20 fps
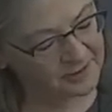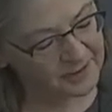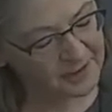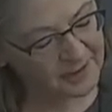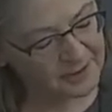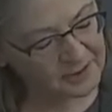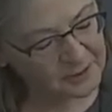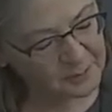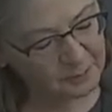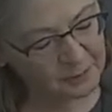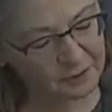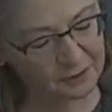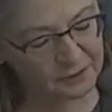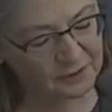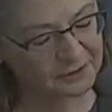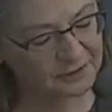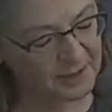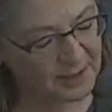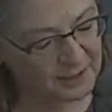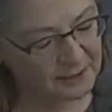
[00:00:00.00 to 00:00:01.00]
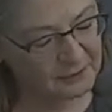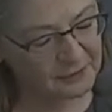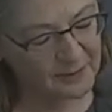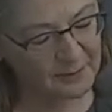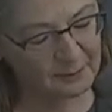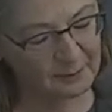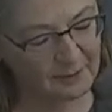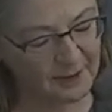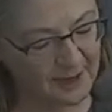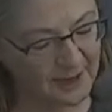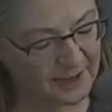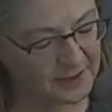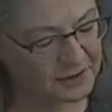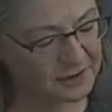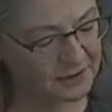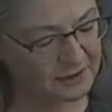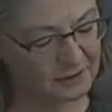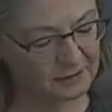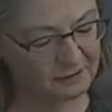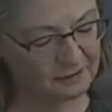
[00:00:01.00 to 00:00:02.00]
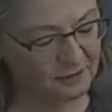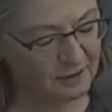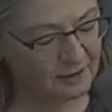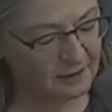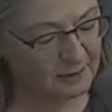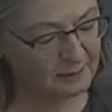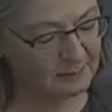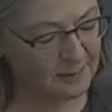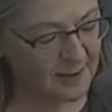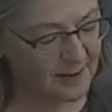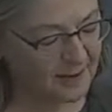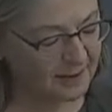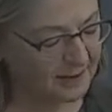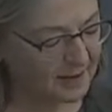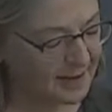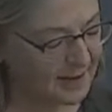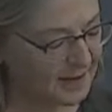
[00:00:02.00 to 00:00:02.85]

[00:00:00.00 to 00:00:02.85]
It has pulled down the branch of the far back